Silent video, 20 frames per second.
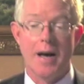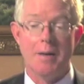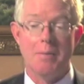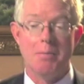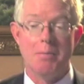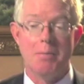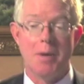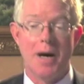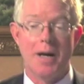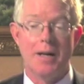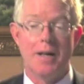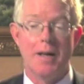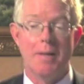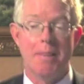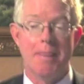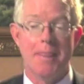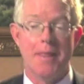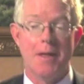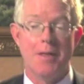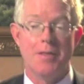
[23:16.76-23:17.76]
but
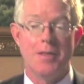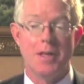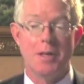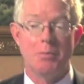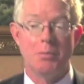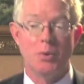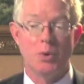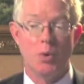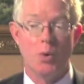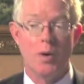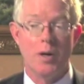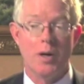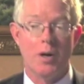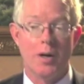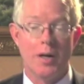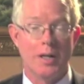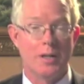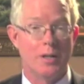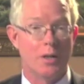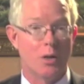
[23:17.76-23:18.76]
the
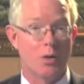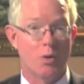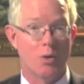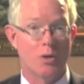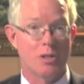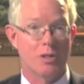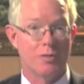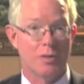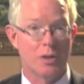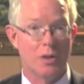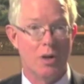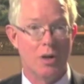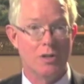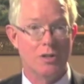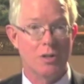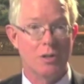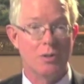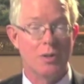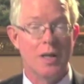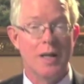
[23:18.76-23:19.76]
employer in the course of a
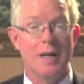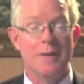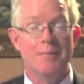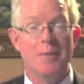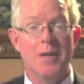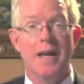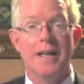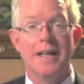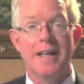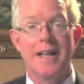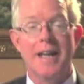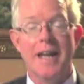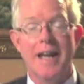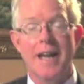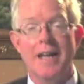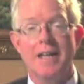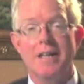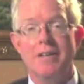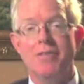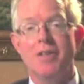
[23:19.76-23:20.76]
lawsuit
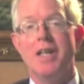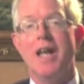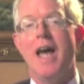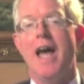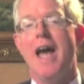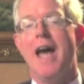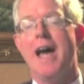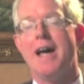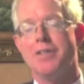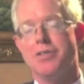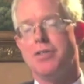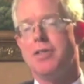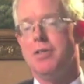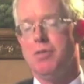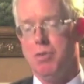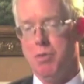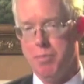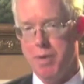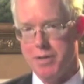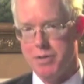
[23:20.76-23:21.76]
can't even ask
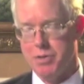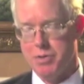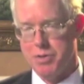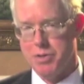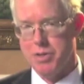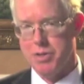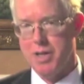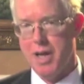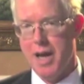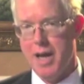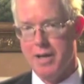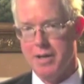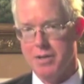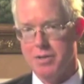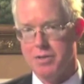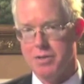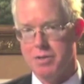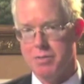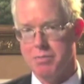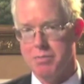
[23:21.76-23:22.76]
you about your
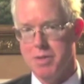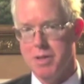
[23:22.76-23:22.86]
status.